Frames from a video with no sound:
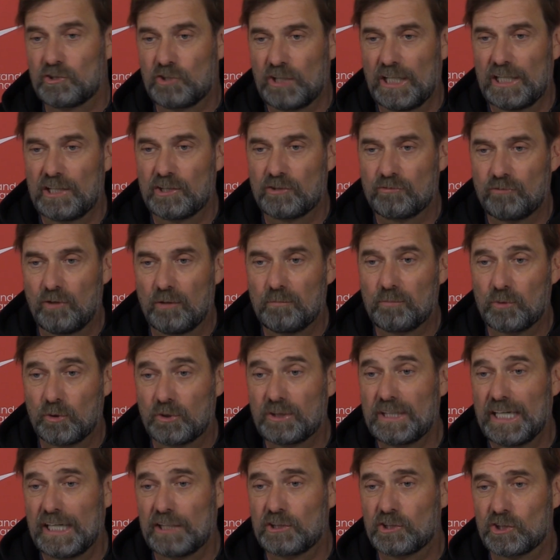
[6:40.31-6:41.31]
challenge for
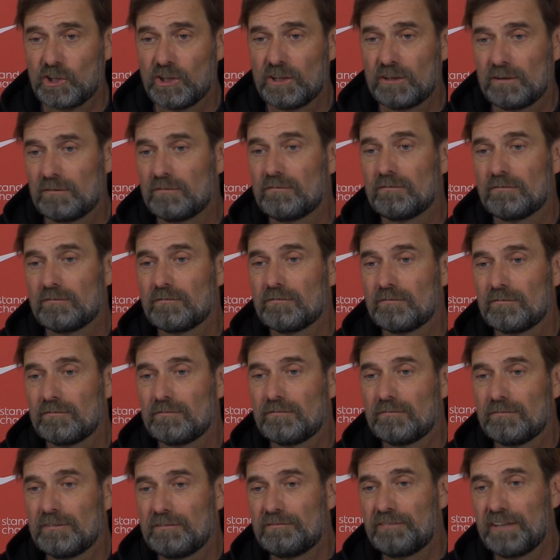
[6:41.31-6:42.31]
protection
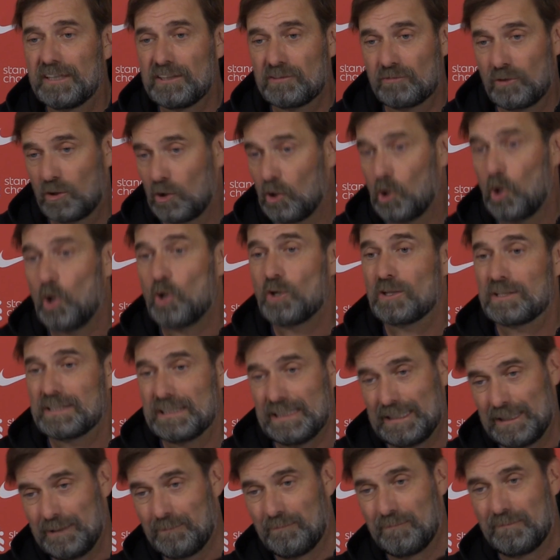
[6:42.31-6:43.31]
we face for a long
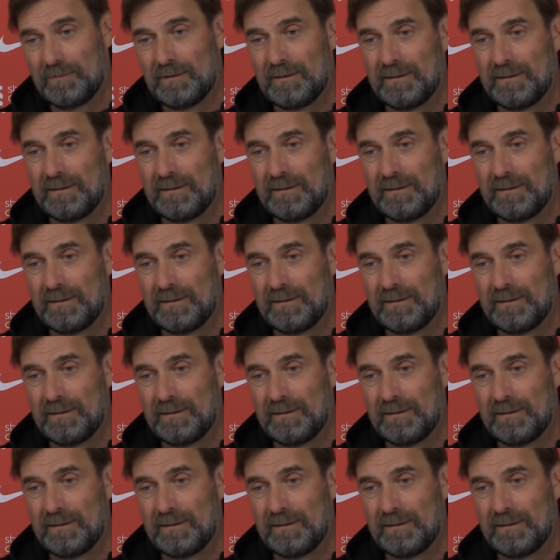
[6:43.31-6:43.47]
time.